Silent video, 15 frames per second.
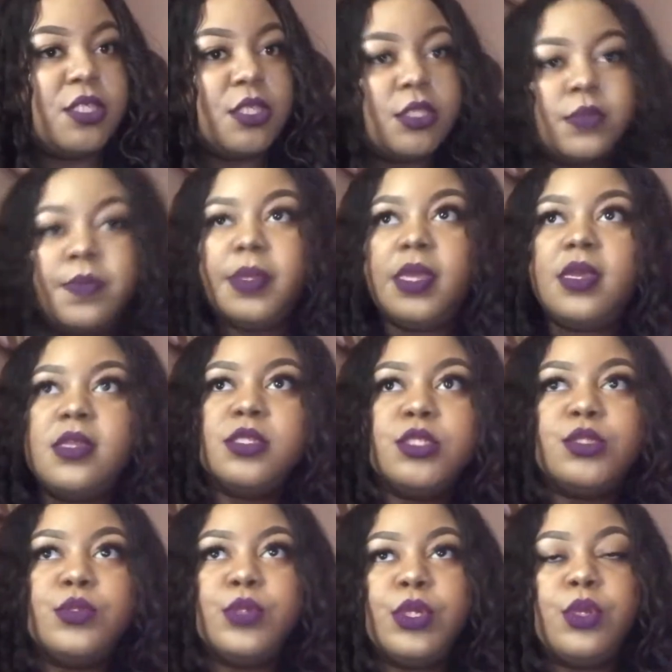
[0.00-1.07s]
She's big
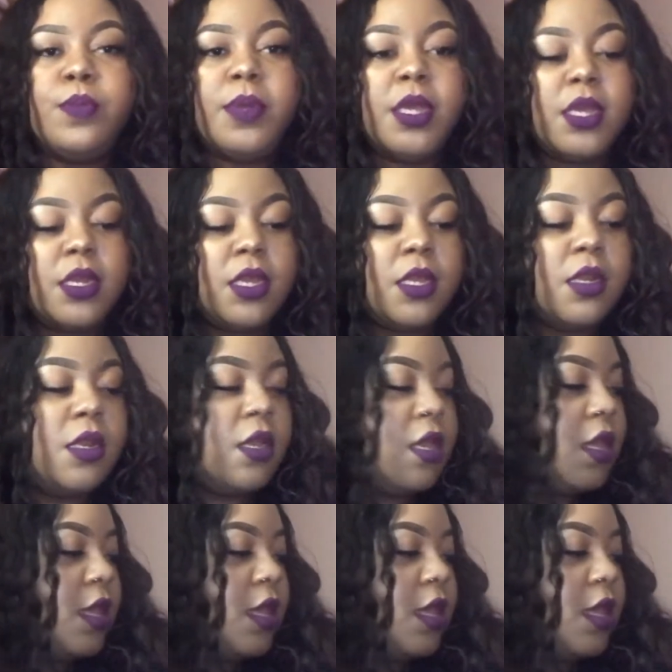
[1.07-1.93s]
into couponing,